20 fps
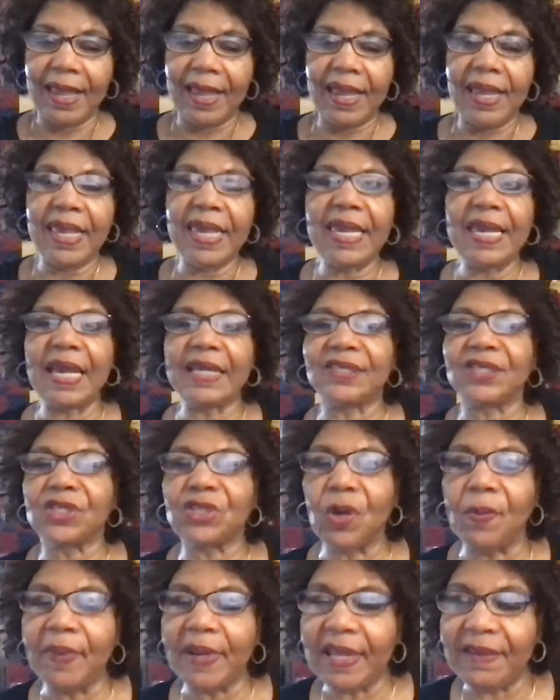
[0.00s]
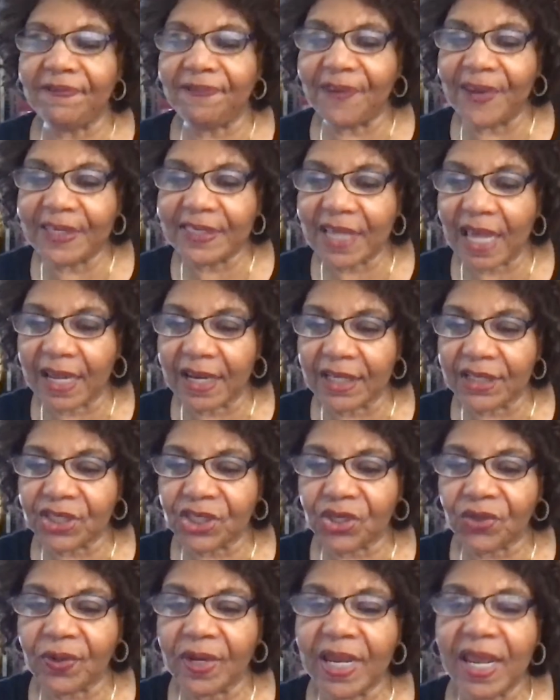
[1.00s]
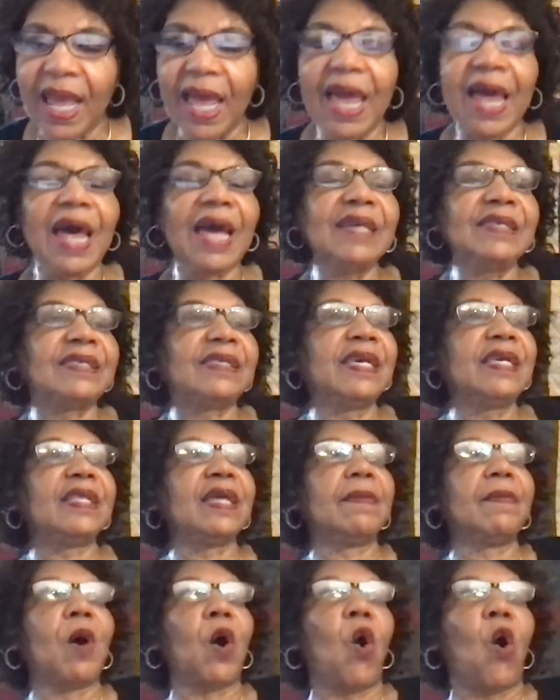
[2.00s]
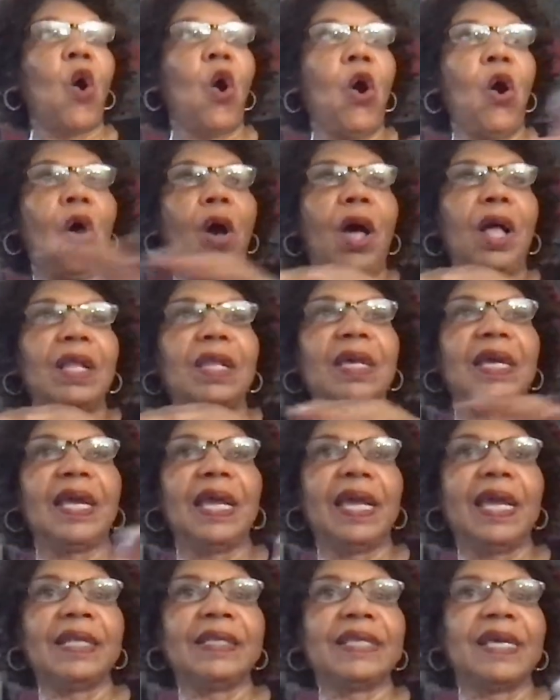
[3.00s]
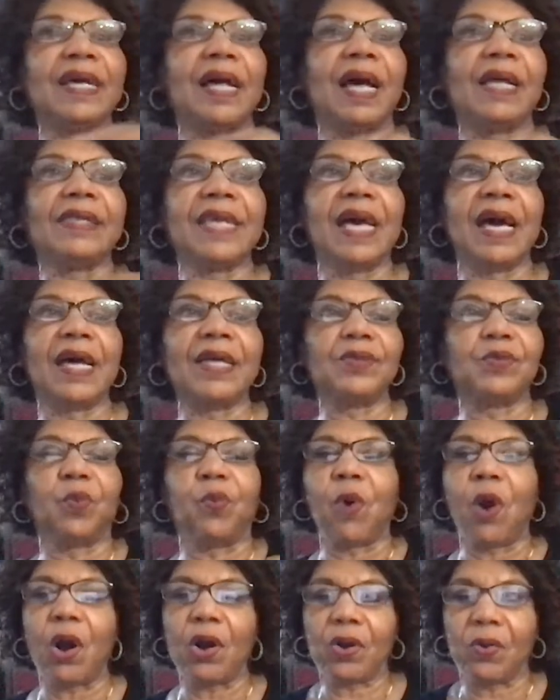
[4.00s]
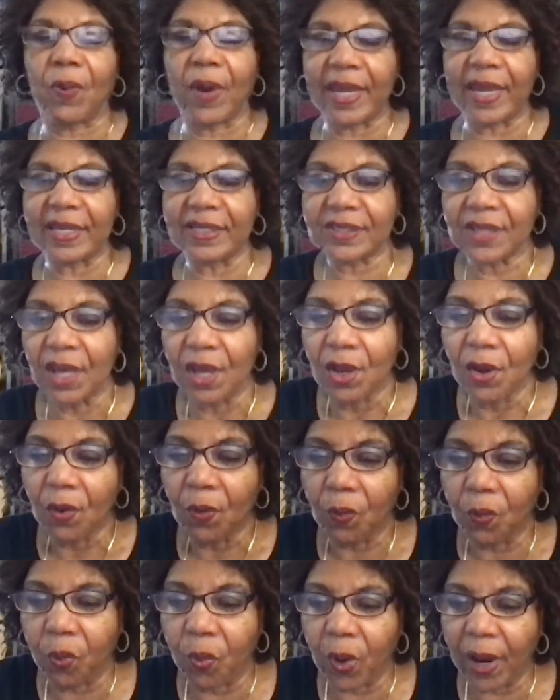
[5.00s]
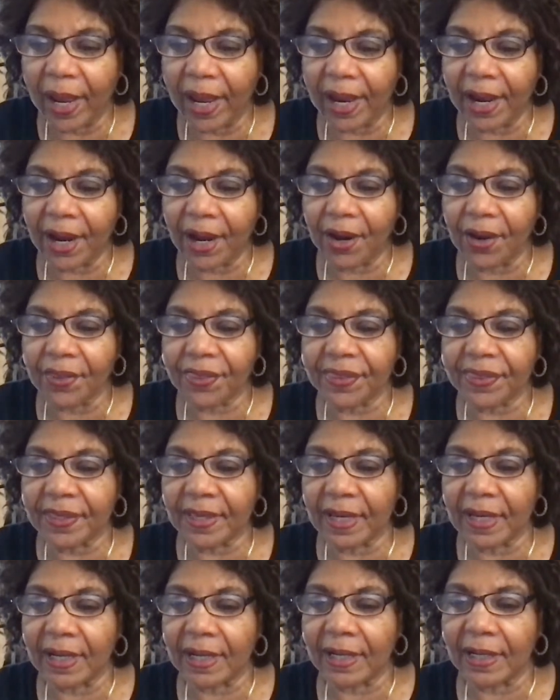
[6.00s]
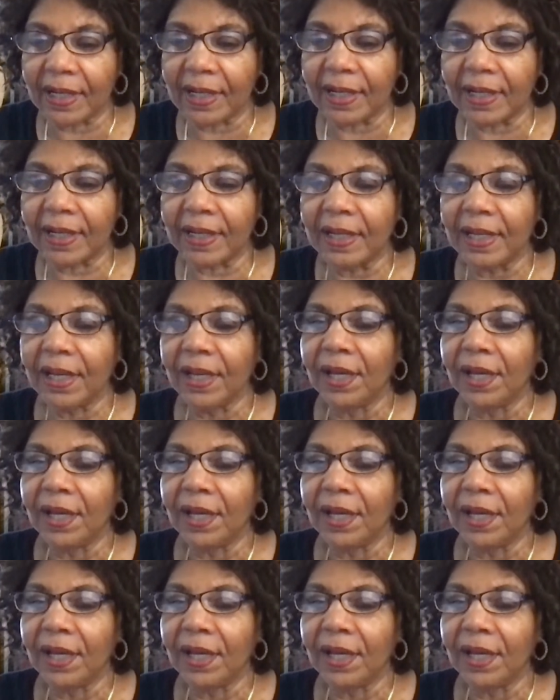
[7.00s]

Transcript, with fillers: he had so many figs on his tree. I see them all on the walkways where the